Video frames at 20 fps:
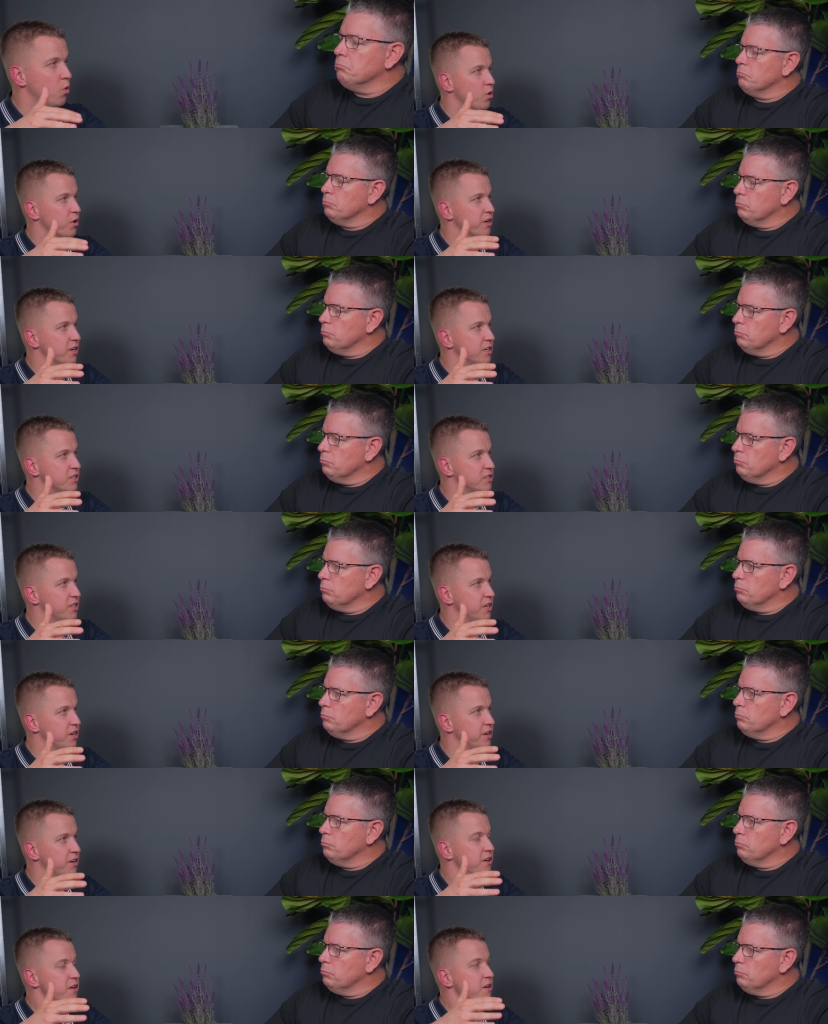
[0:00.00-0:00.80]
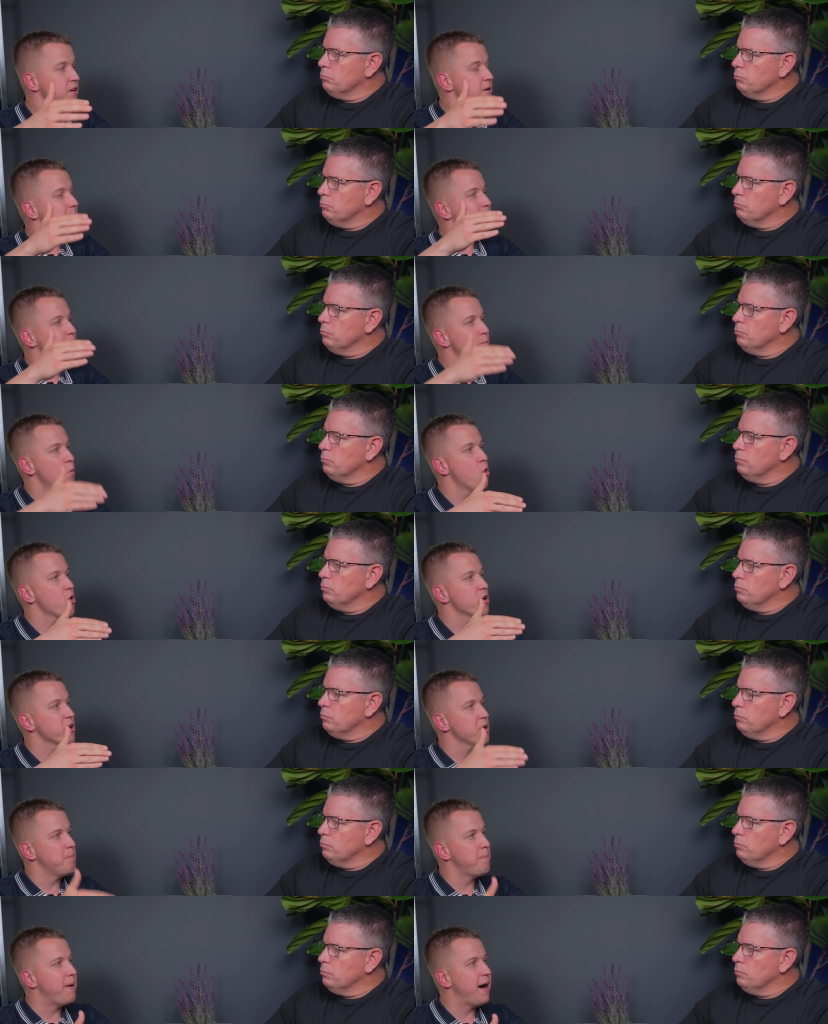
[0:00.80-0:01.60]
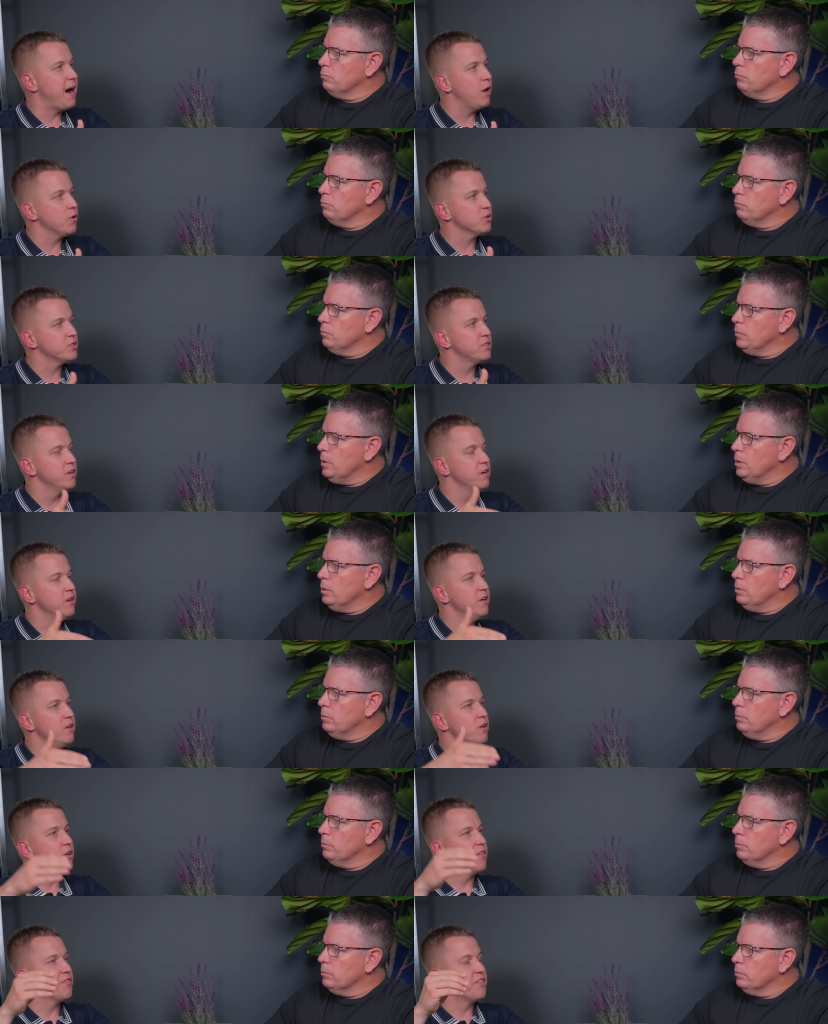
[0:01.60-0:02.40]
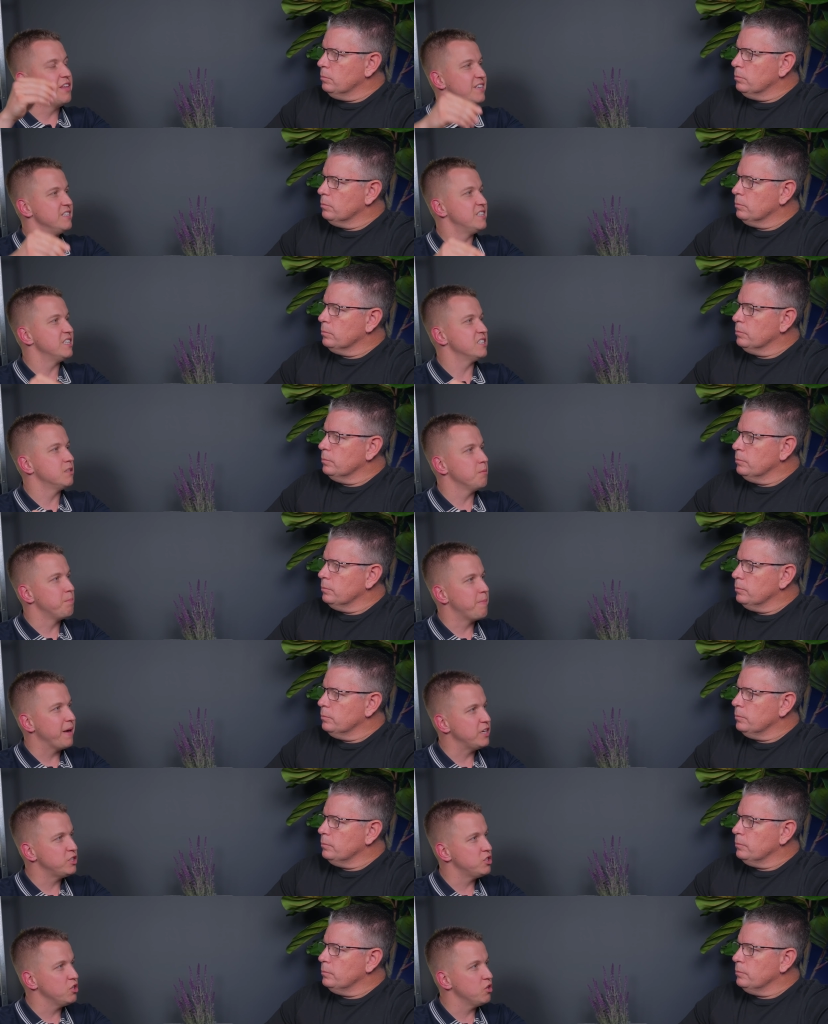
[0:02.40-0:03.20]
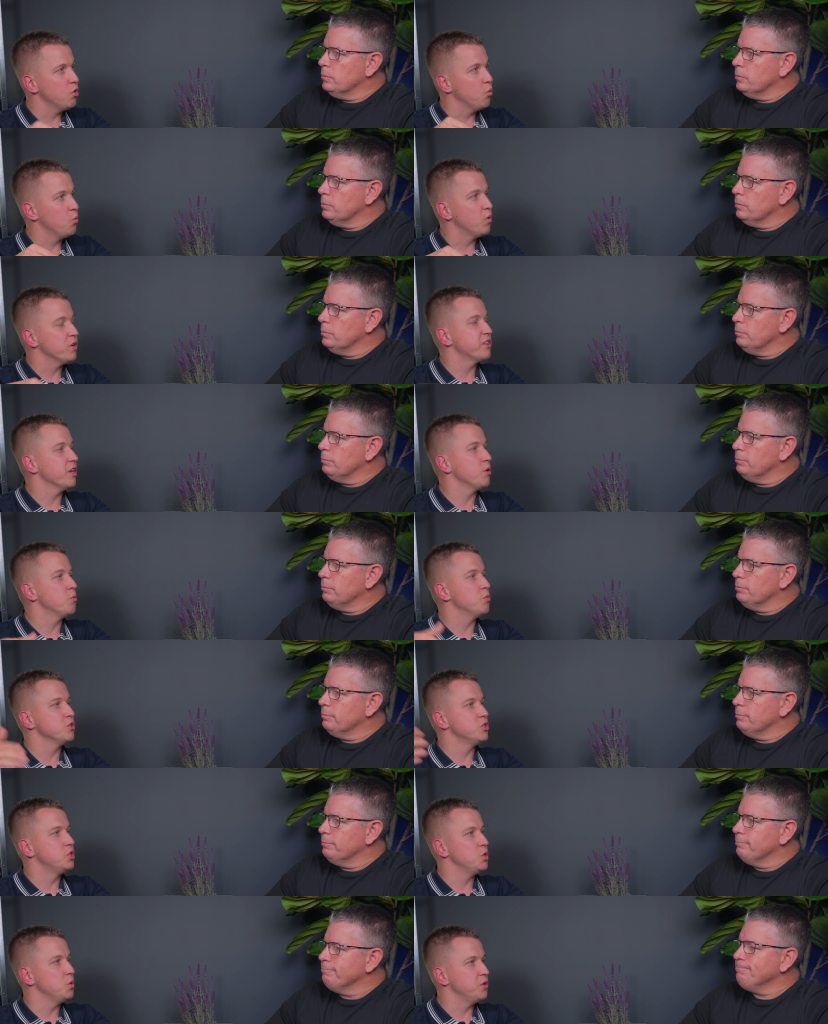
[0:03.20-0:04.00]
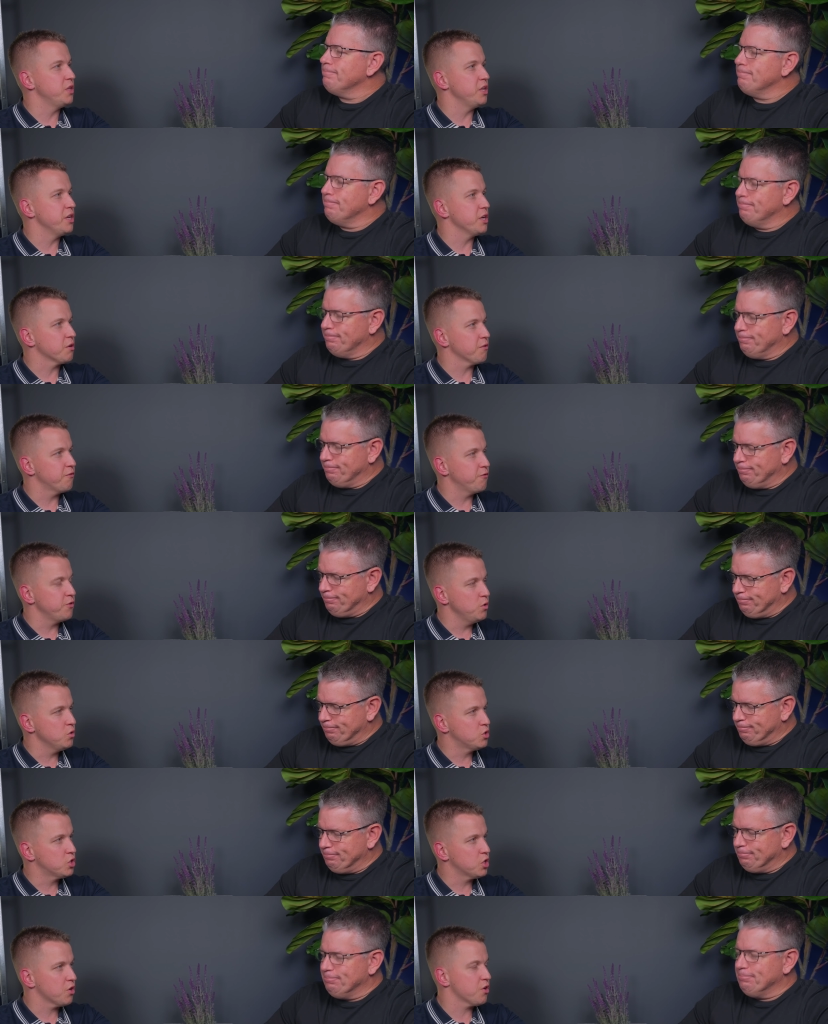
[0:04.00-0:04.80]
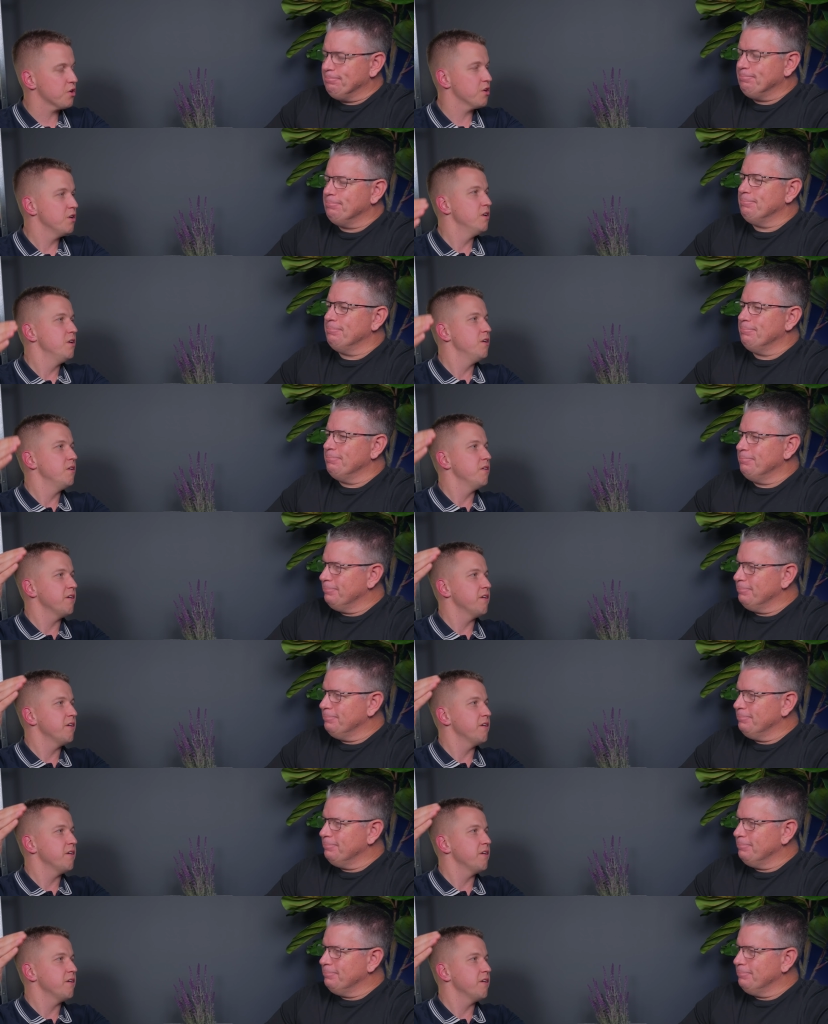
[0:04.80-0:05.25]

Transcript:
Speaker 1: Or is it more about the anticipation on what they will do in the near future,